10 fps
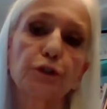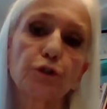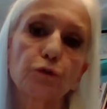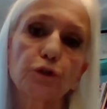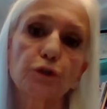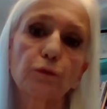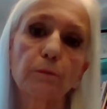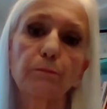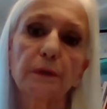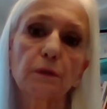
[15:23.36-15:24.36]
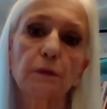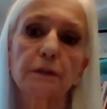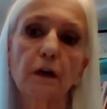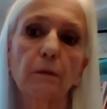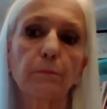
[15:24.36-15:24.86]
due to a
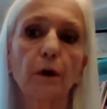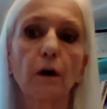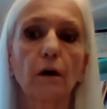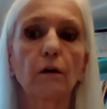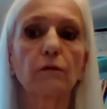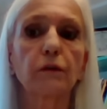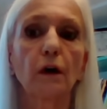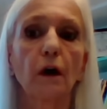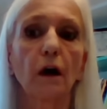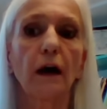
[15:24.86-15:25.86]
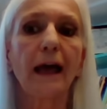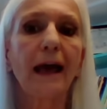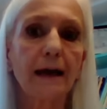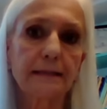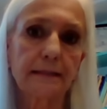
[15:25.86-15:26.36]
buildup of
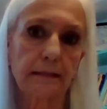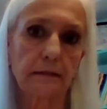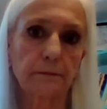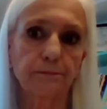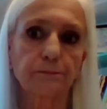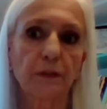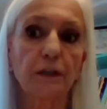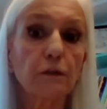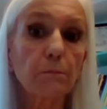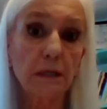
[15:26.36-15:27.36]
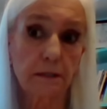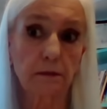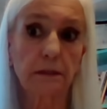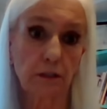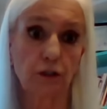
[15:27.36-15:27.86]
acid in the
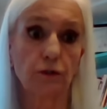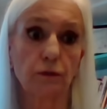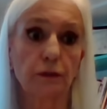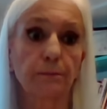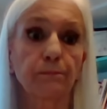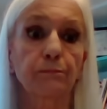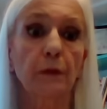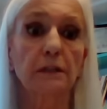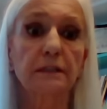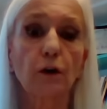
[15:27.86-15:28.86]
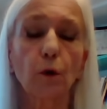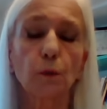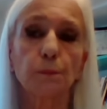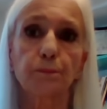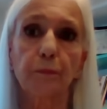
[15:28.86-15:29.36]
muscle tissues.
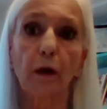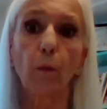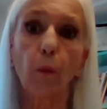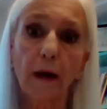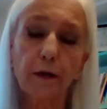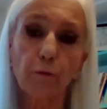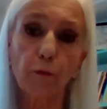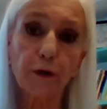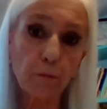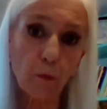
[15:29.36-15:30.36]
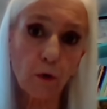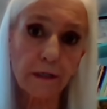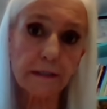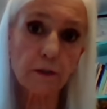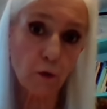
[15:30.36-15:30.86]
So when rigor
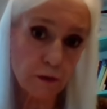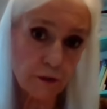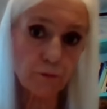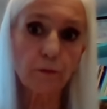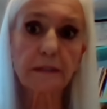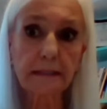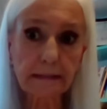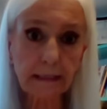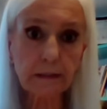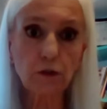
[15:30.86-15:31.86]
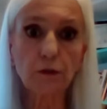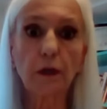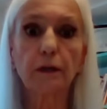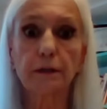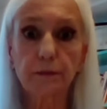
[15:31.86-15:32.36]
mortis goes through its
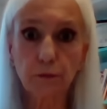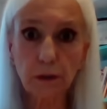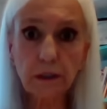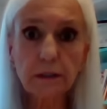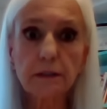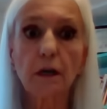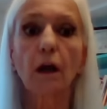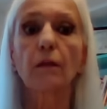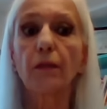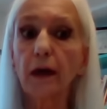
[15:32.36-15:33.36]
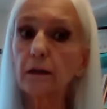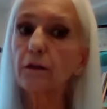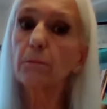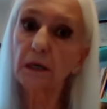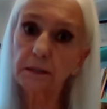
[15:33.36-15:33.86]
cycle and is released,
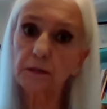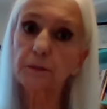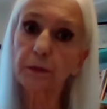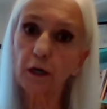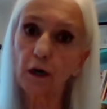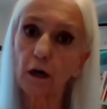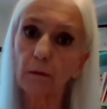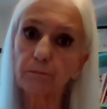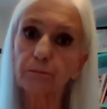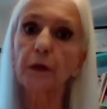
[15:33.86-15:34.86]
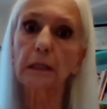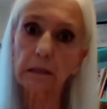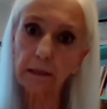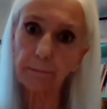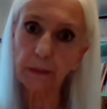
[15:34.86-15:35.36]
then the muscles become
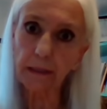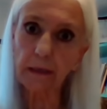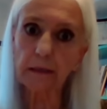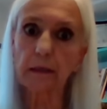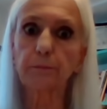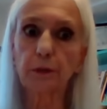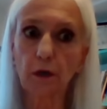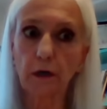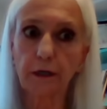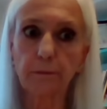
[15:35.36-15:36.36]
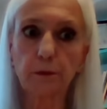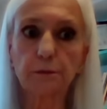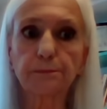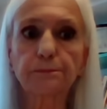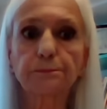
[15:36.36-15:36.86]
limp again and
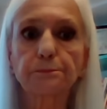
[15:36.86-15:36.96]
pliable.